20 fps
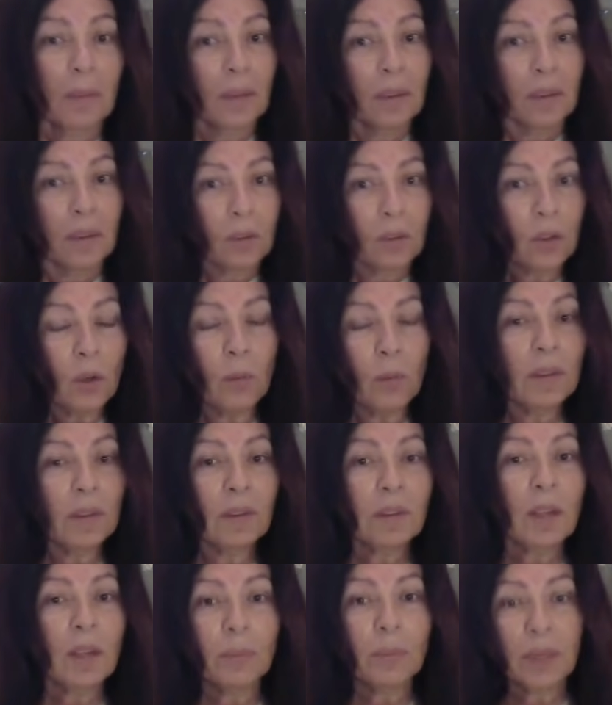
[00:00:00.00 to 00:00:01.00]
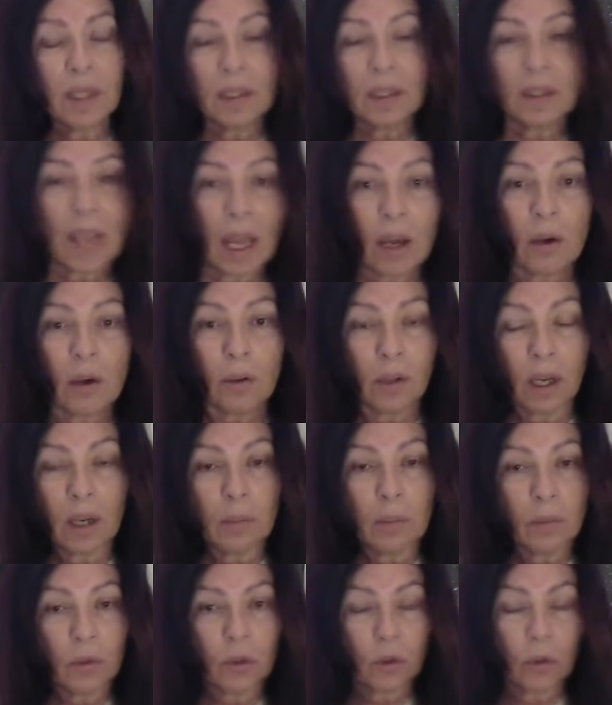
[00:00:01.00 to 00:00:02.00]
So when something now
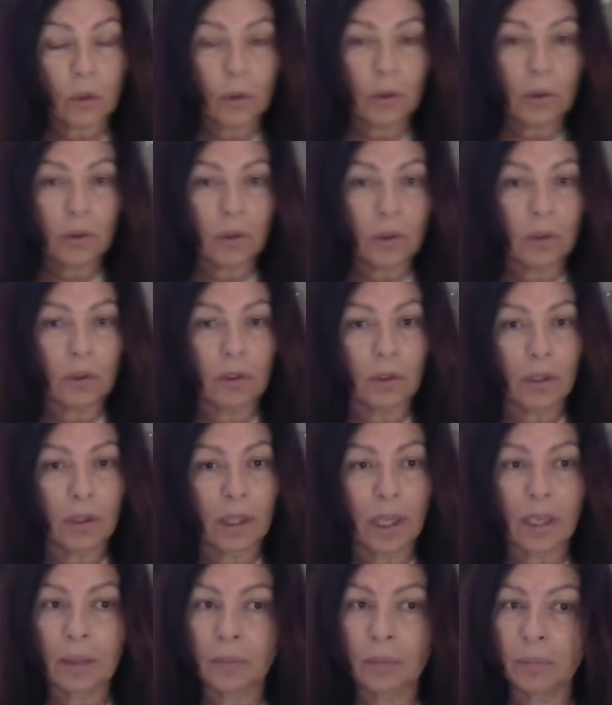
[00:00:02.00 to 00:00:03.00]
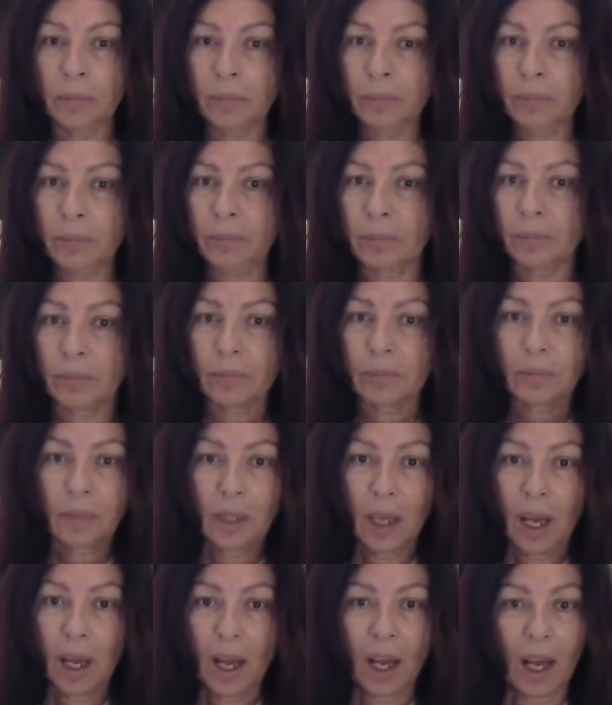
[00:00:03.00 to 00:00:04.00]
comes towards you, you're like,
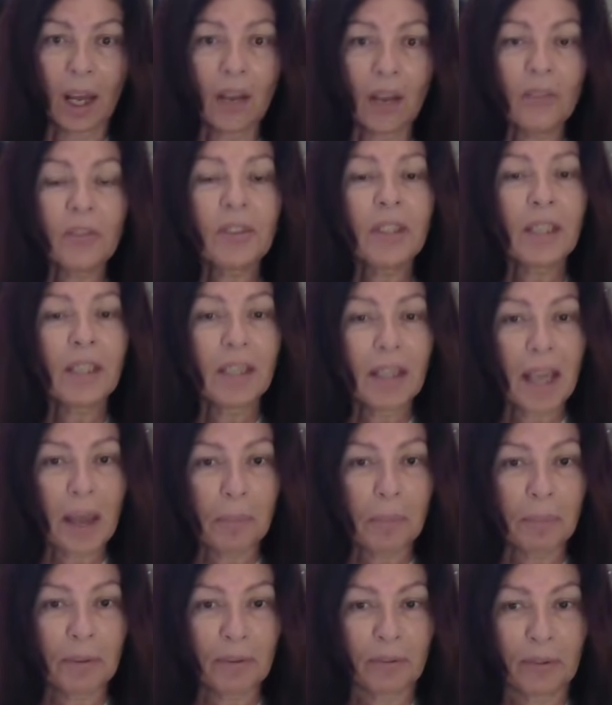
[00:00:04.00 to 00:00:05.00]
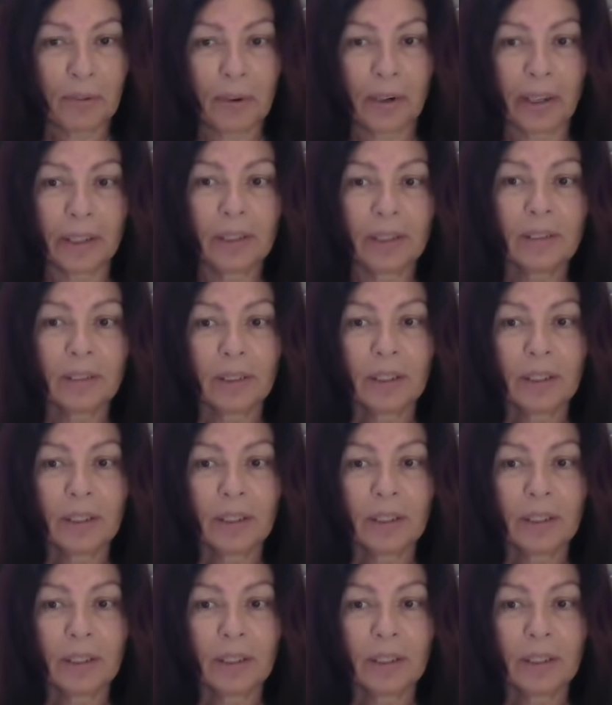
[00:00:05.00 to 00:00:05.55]
I've seen that before.